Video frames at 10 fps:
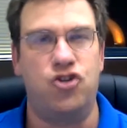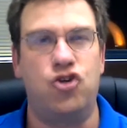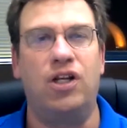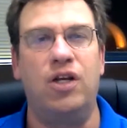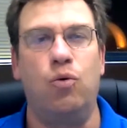There's
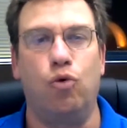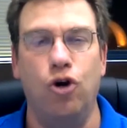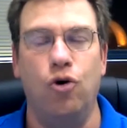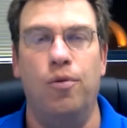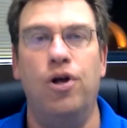certainly
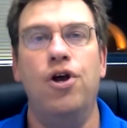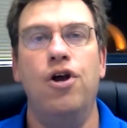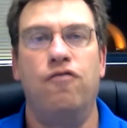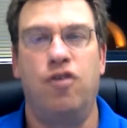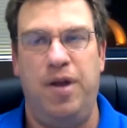room
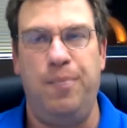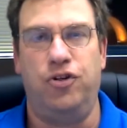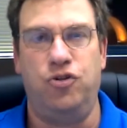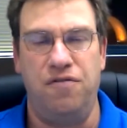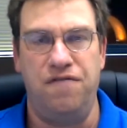for
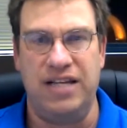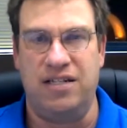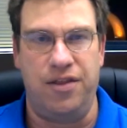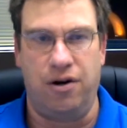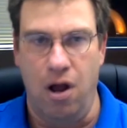people to
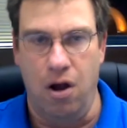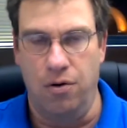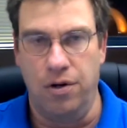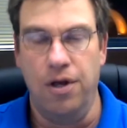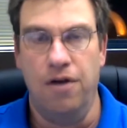invest on their
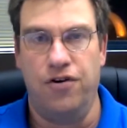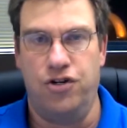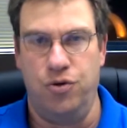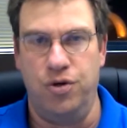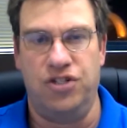own, for
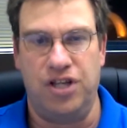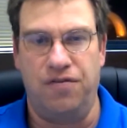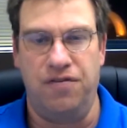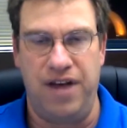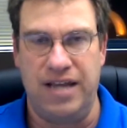
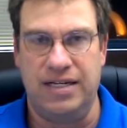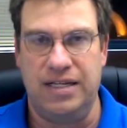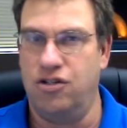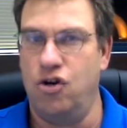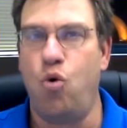do-it-yourself
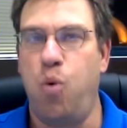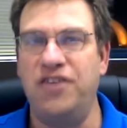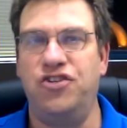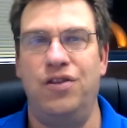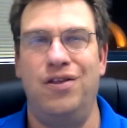investing. There's no
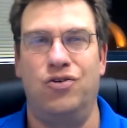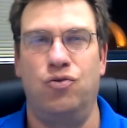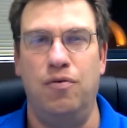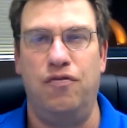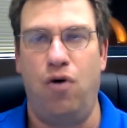question that
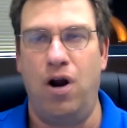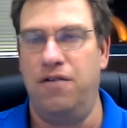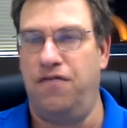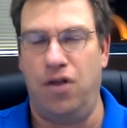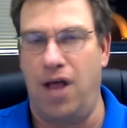there's room for
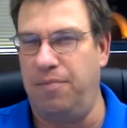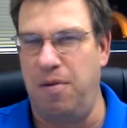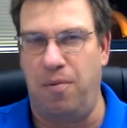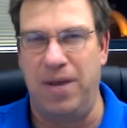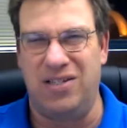it. And for a lot of
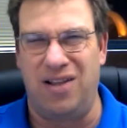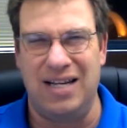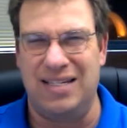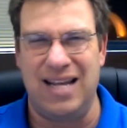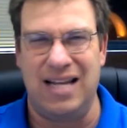people, it makes a
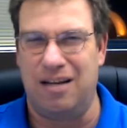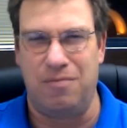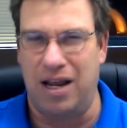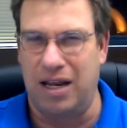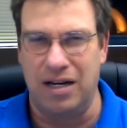lot of sense.
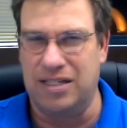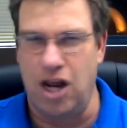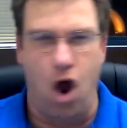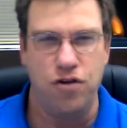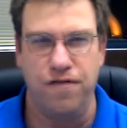I'm not going to
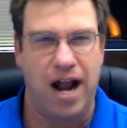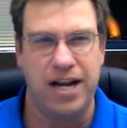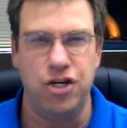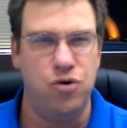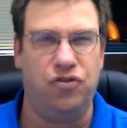say, oh, you've got
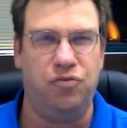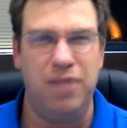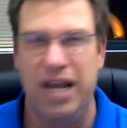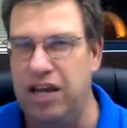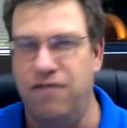to use
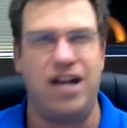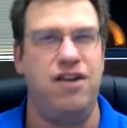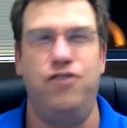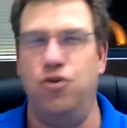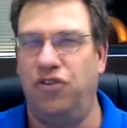me, you've
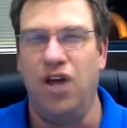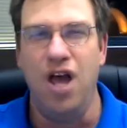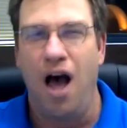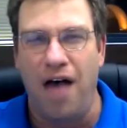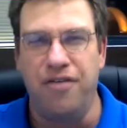got to use
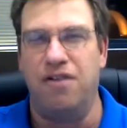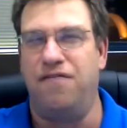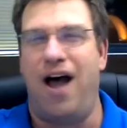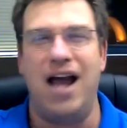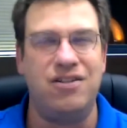other
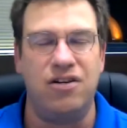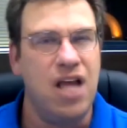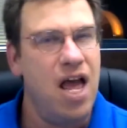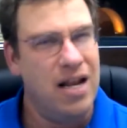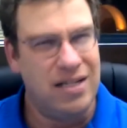
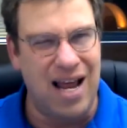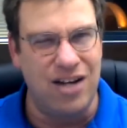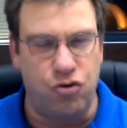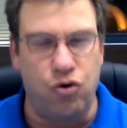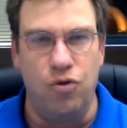advisors. It's
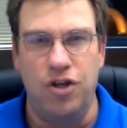not true.